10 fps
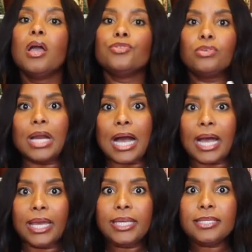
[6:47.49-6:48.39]
You
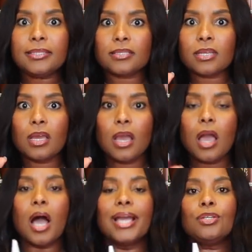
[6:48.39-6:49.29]
guys,
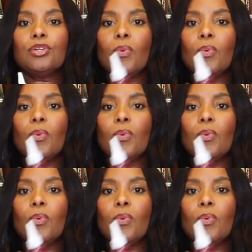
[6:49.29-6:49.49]
I don't